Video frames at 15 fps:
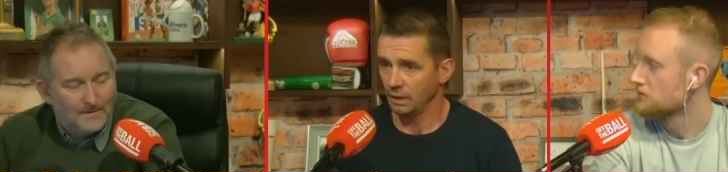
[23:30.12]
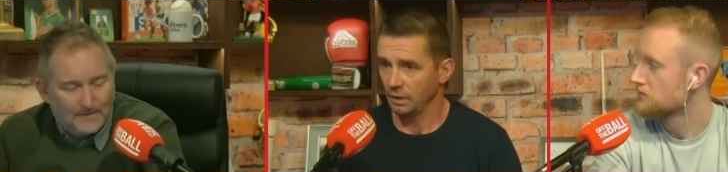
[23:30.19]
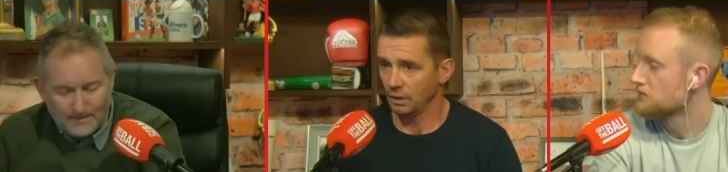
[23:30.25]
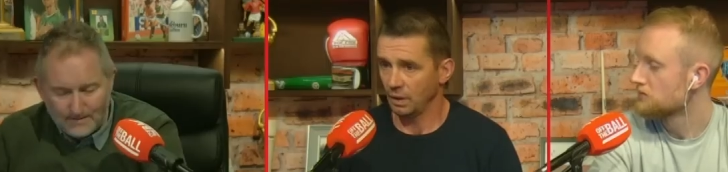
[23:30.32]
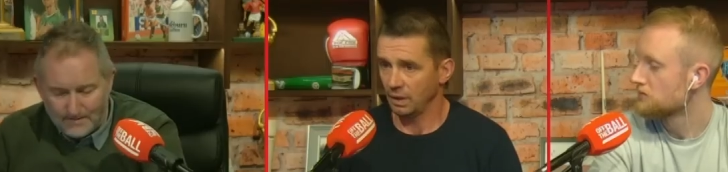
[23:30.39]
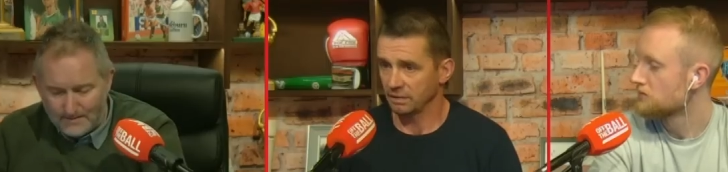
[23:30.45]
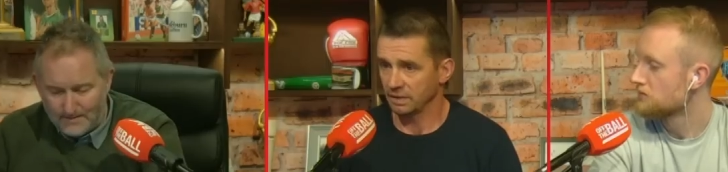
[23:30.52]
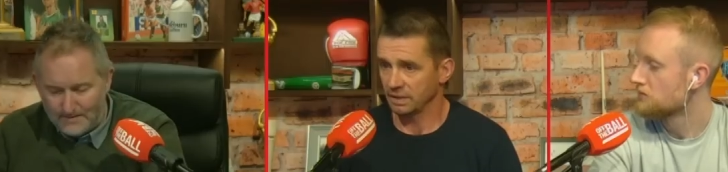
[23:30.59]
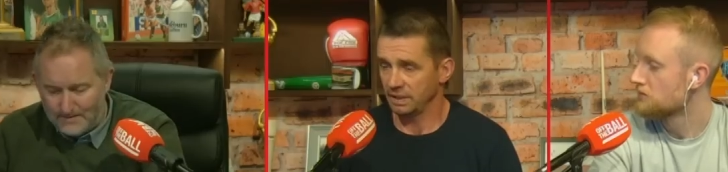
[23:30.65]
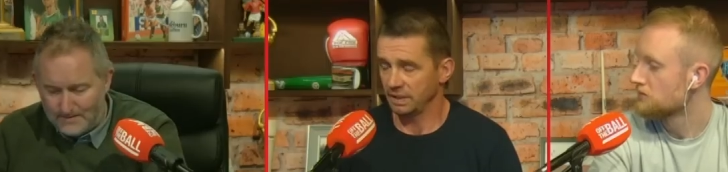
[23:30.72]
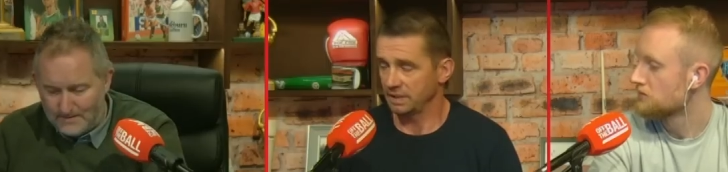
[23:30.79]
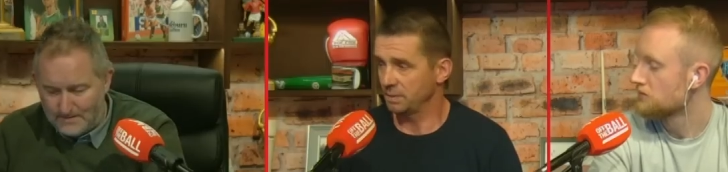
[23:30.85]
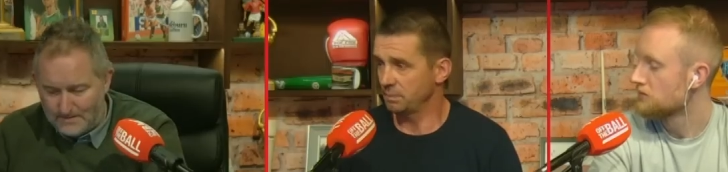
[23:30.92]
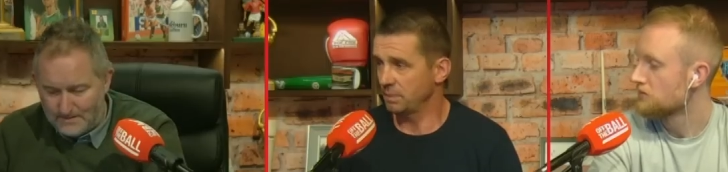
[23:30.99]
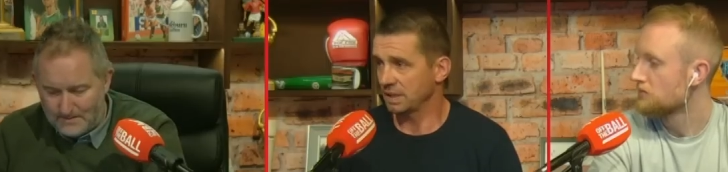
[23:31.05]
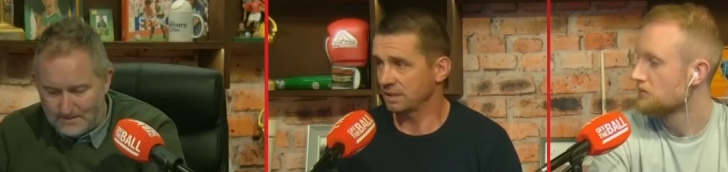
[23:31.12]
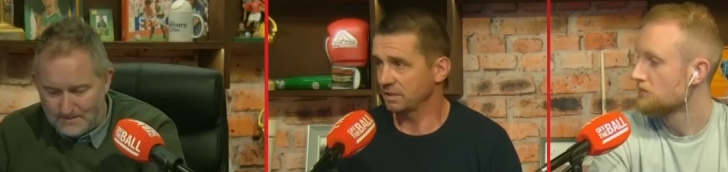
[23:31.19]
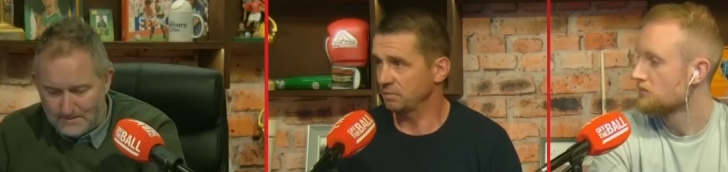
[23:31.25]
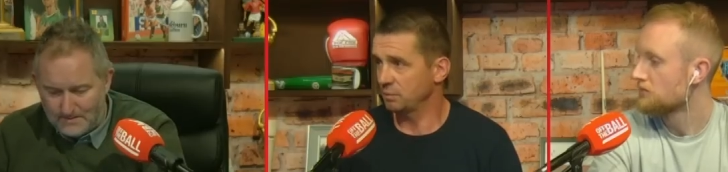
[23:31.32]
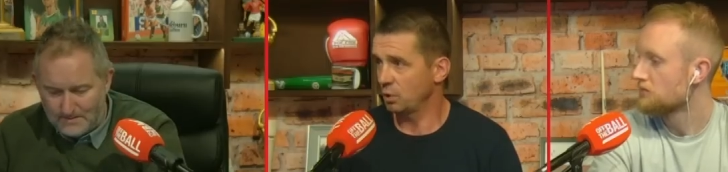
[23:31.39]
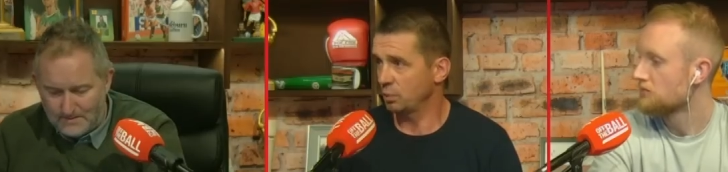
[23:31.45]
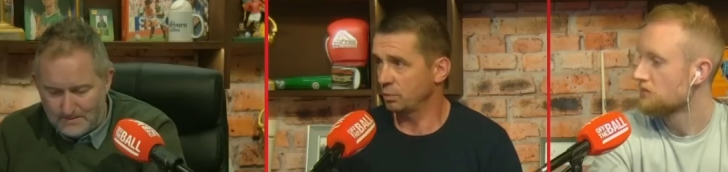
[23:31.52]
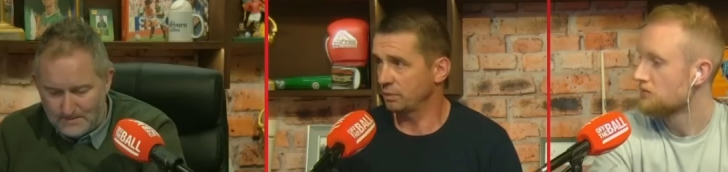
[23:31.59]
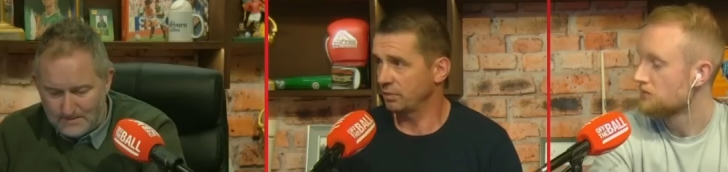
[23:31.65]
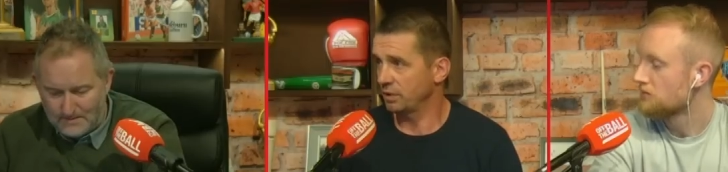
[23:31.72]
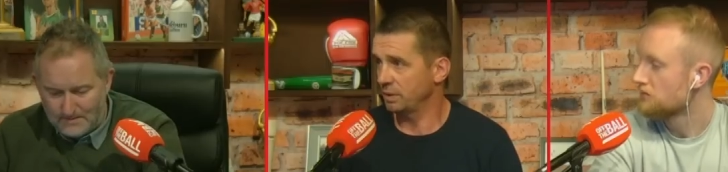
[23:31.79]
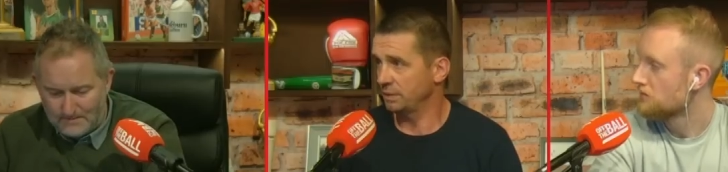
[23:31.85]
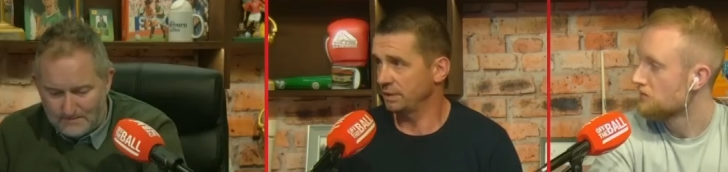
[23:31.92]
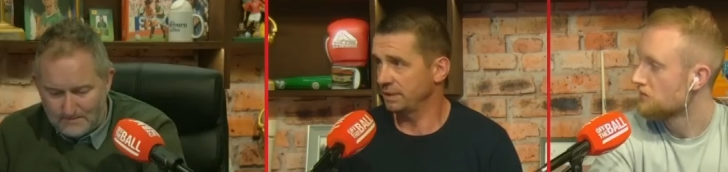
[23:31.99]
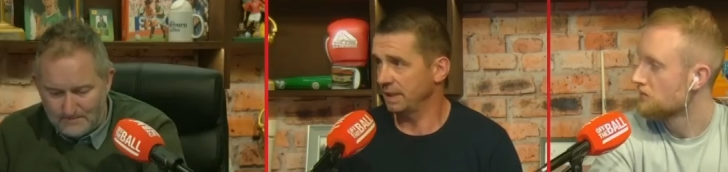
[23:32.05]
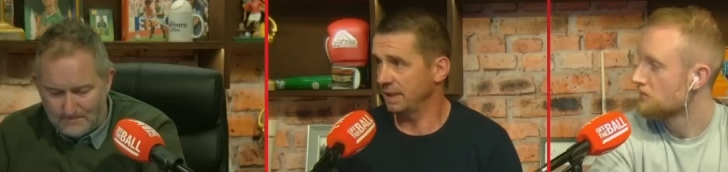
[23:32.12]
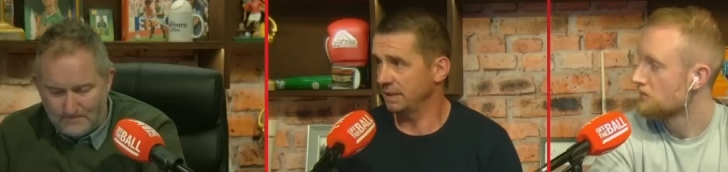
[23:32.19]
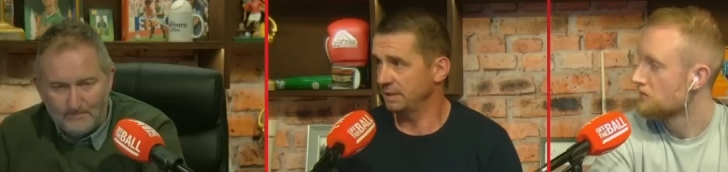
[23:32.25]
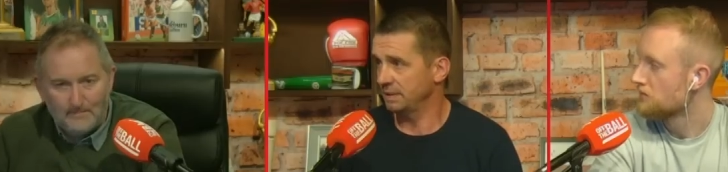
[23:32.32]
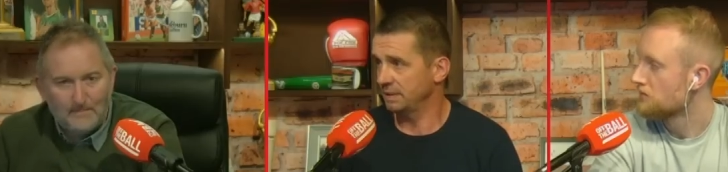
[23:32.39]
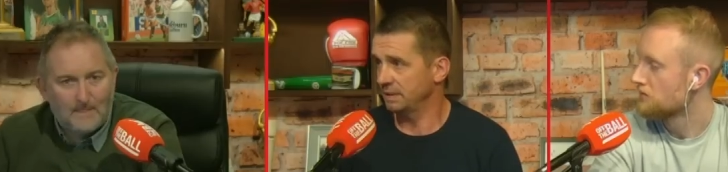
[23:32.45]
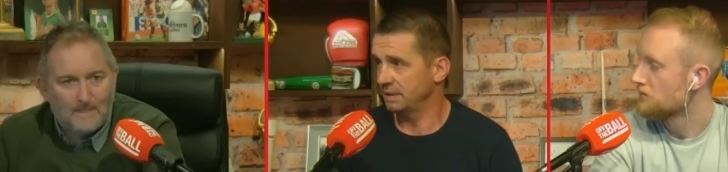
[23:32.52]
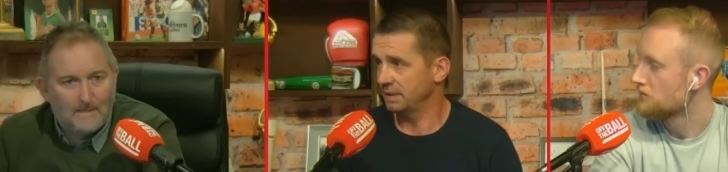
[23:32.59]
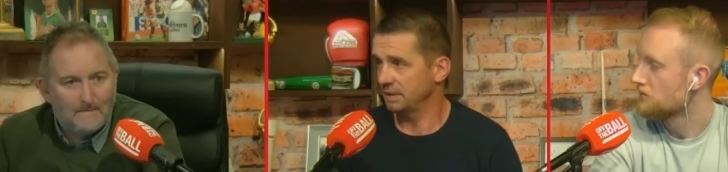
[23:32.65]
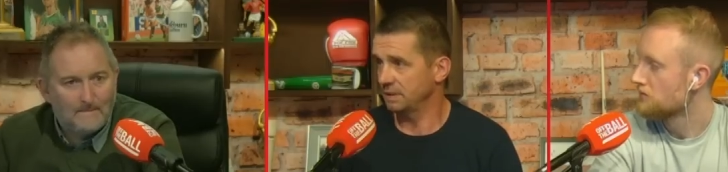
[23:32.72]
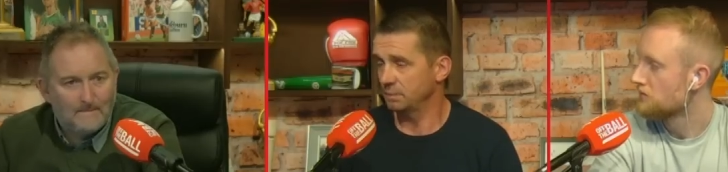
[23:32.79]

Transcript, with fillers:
Speaker 1: obviously it's a massive moment for him at the end. It's a